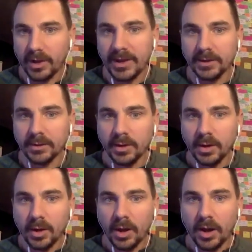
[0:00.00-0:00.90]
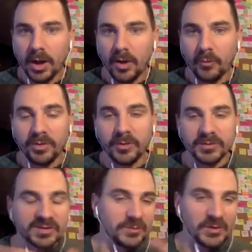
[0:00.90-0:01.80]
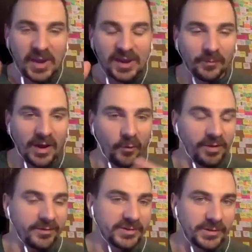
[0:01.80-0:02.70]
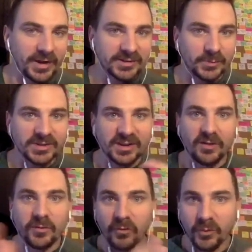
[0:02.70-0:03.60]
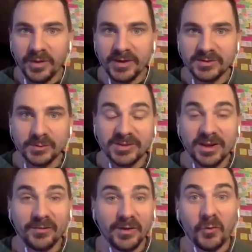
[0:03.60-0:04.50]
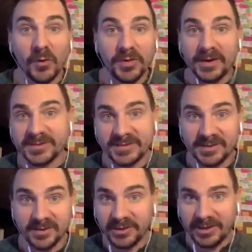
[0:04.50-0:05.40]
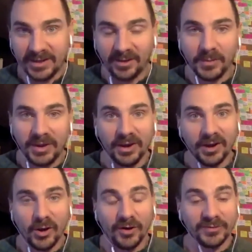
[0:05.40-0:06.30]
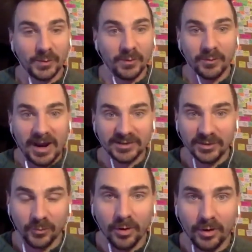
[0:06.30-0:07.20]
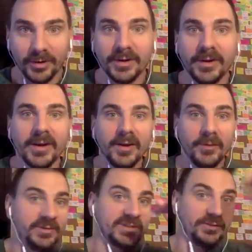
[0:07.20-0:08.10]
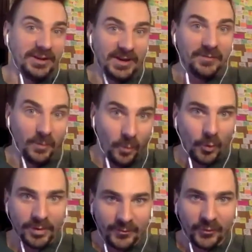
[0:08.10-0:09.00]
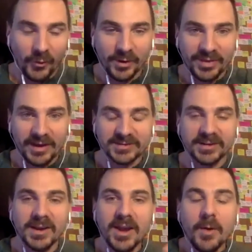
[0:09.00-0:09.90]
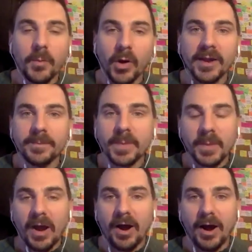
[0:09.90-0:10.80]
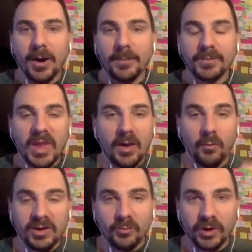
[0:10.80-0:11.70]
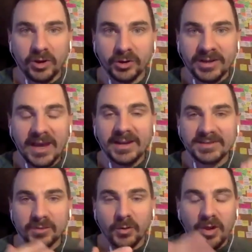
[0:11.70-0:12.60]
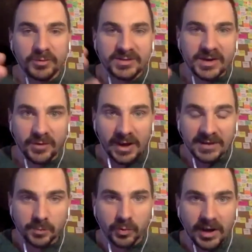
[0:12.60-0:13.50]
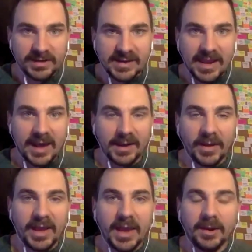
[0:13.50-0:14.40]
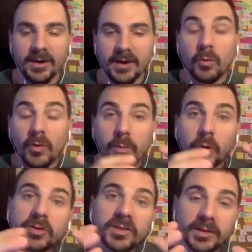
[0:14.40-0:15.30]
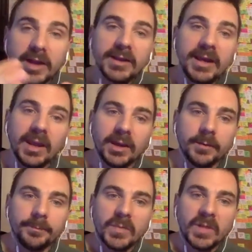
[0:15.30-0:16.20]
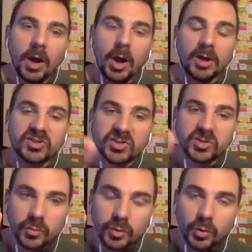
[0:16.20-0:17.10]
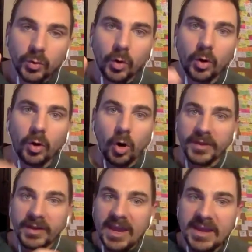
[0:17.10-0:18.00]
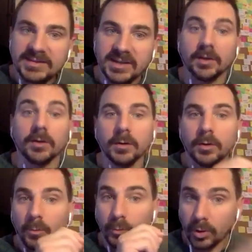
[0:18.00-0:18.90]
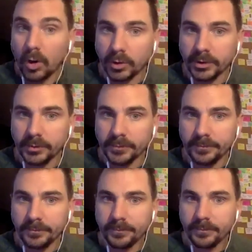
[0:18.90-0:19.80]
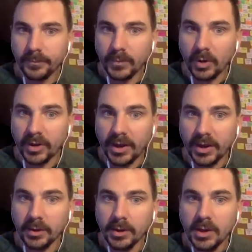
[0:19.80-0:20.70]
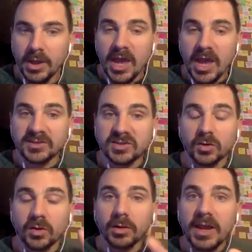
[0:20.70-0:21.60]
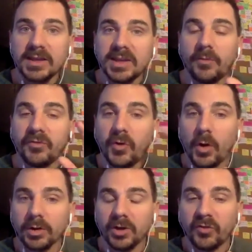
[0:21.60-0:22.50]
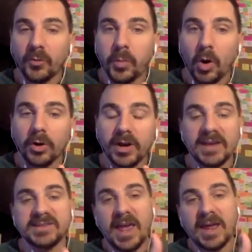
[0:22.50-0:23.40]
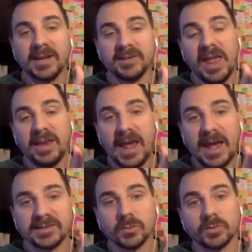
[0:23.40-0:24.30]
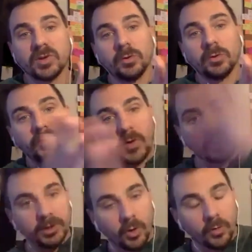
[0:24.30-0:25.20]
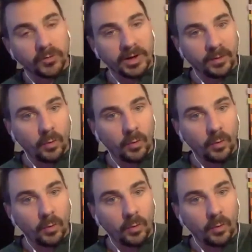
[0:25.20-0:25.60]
light. There was some debate about whether 2,000 was enough or 4,000 was enough, and 4,000 still didn't end up being enough. So we were actually wrong. We still needed even more than 4,000, but and we couldn't get it. So it was never as bright as I had in my head. When we put the light in, a screw on the casing broke. Okay. And so the light kept falling apart as a result, falling over in the